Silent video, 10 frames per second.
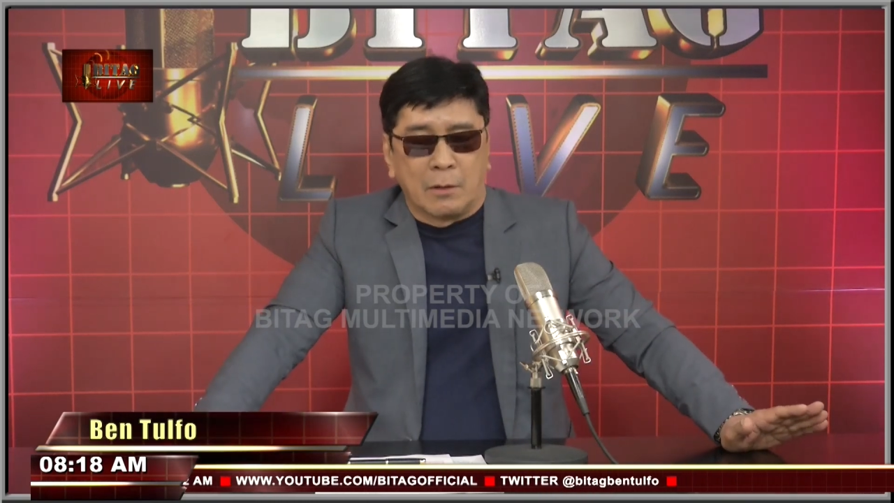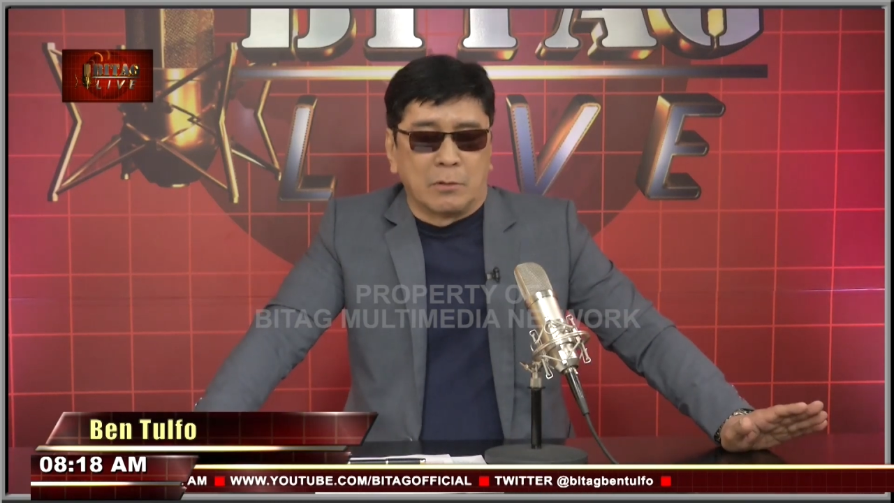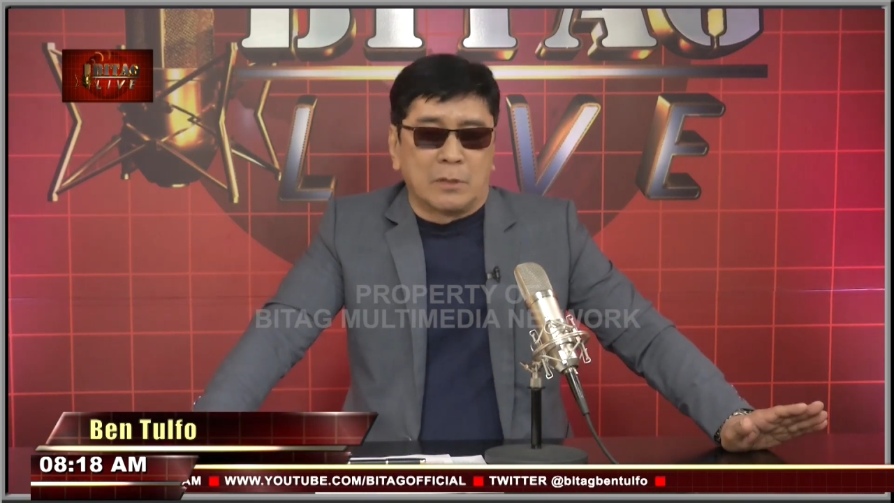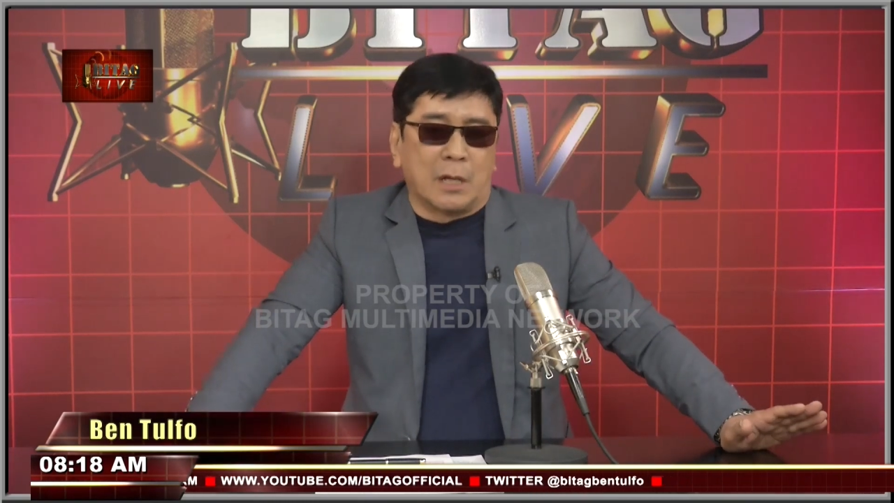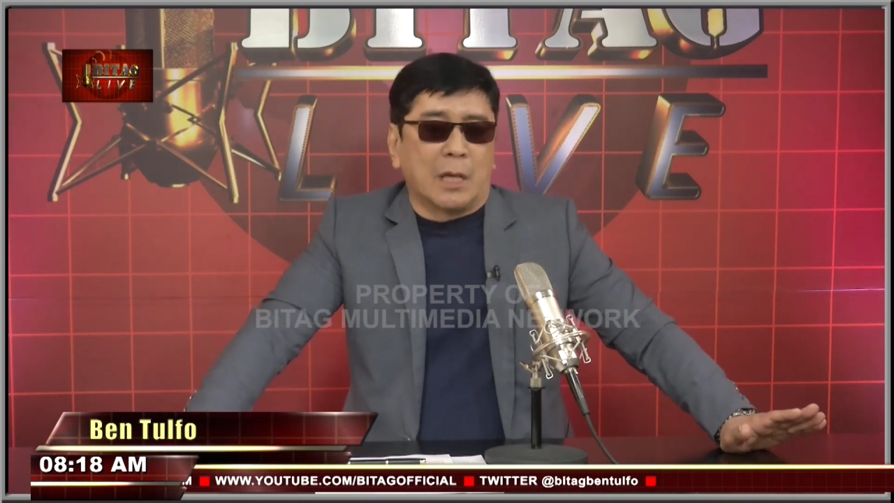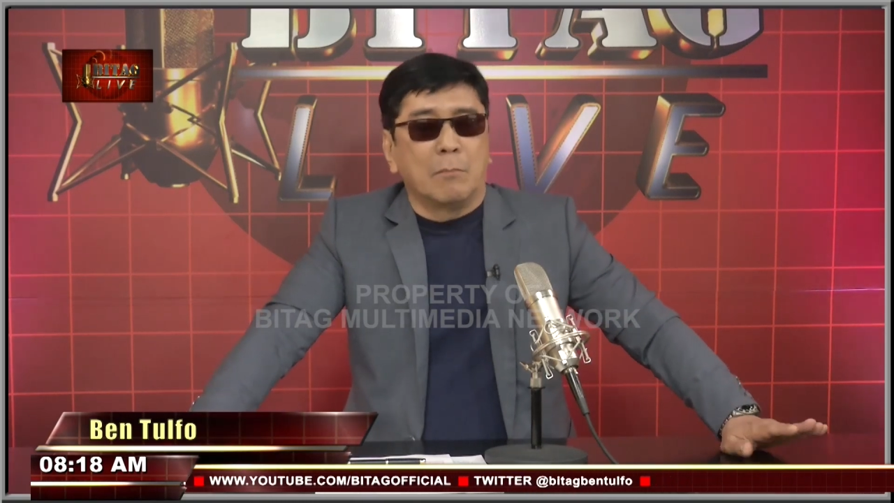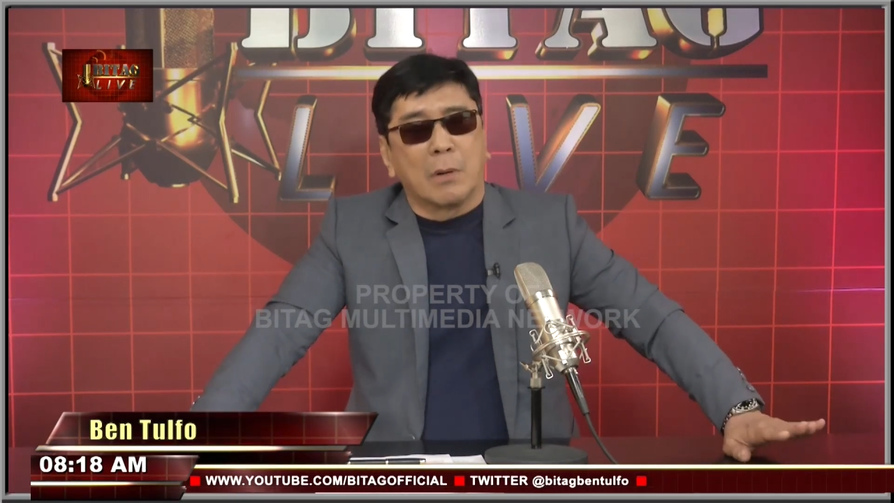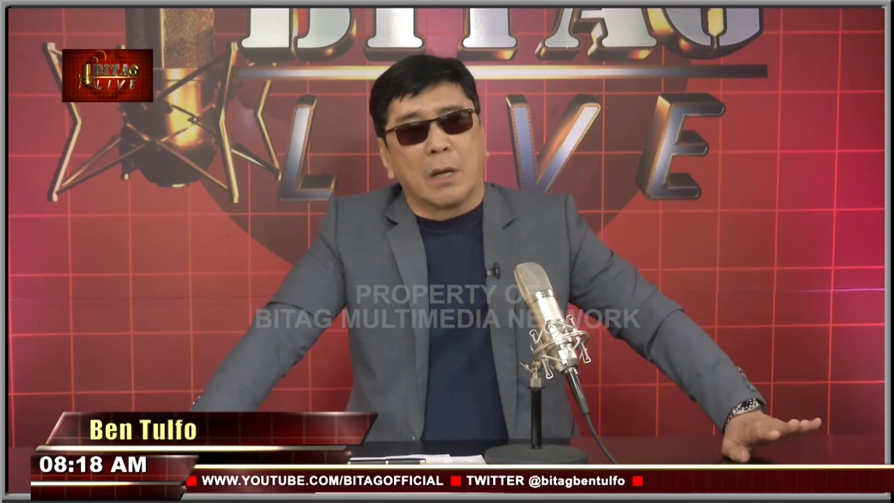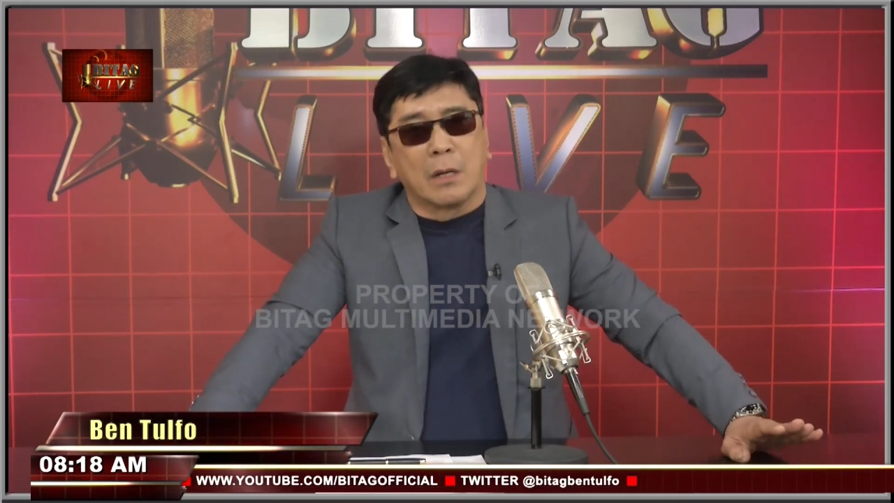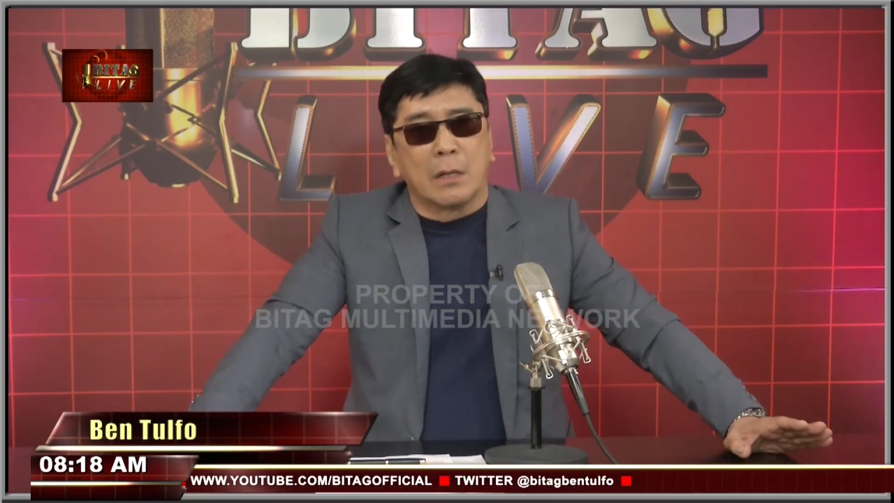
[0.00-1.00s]
Kung talagang
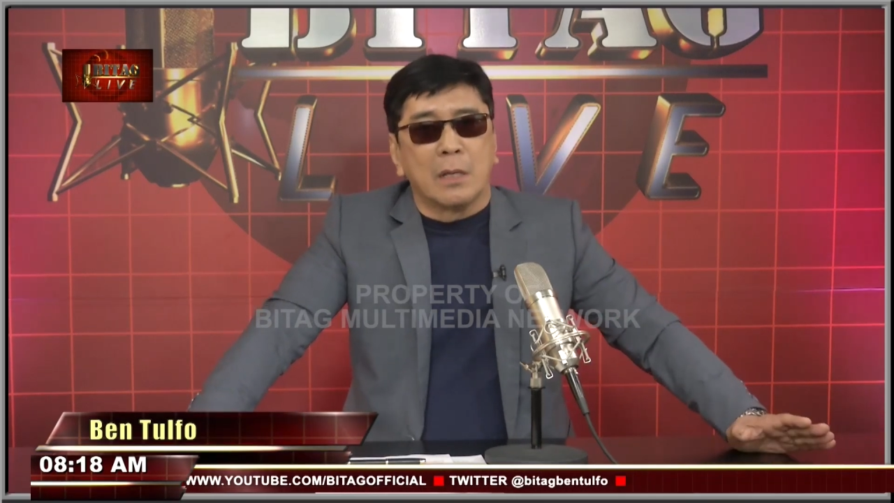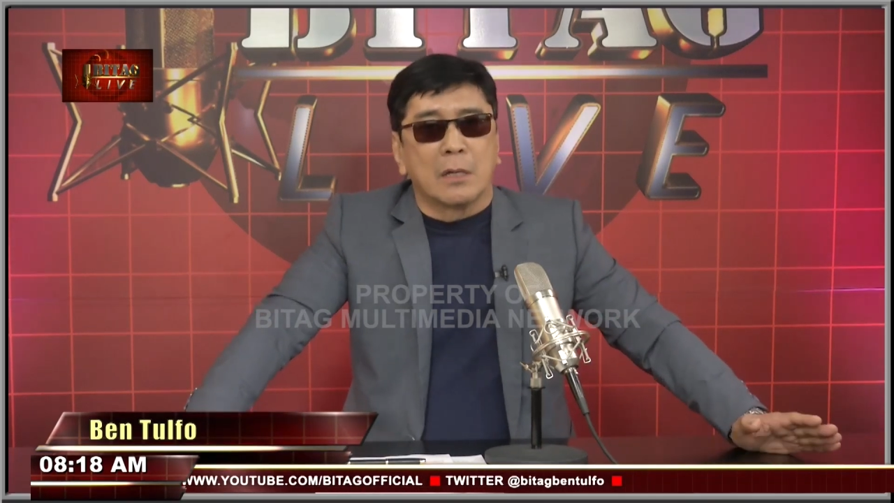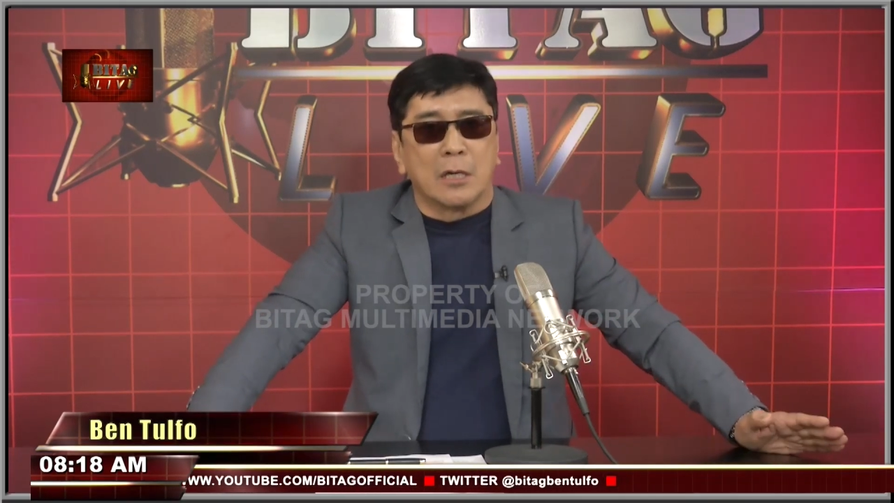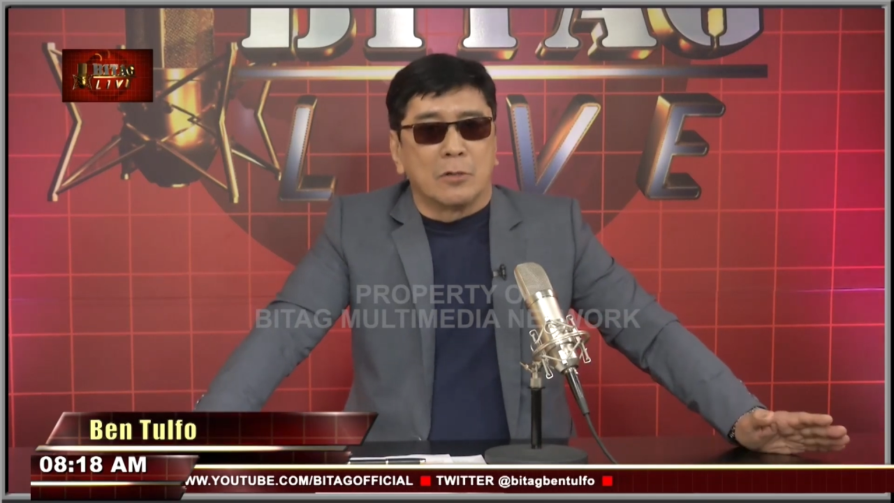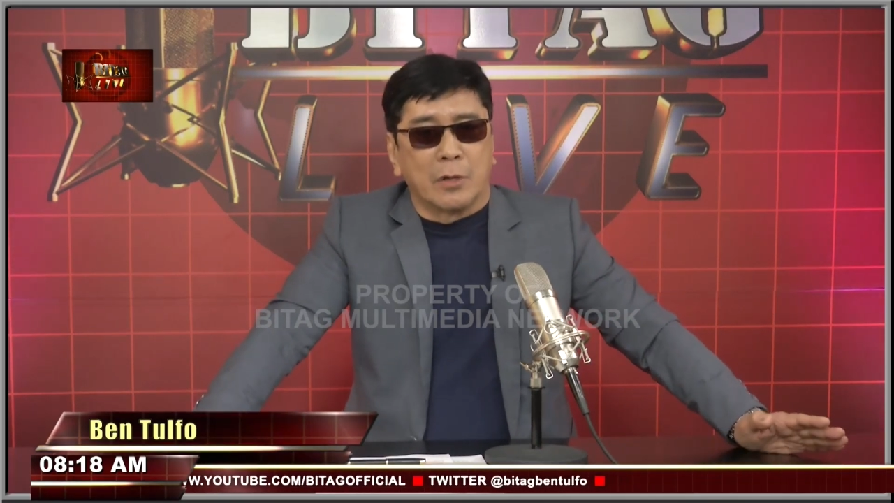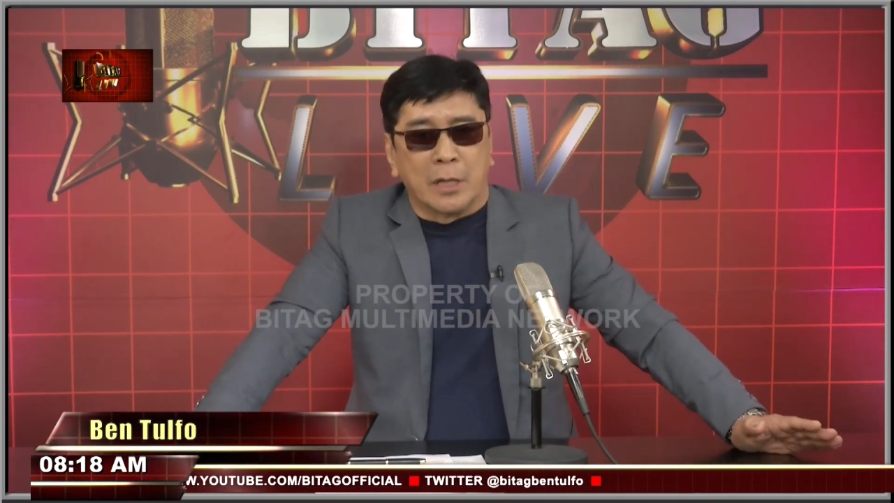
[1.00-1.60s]
magagaling kayo,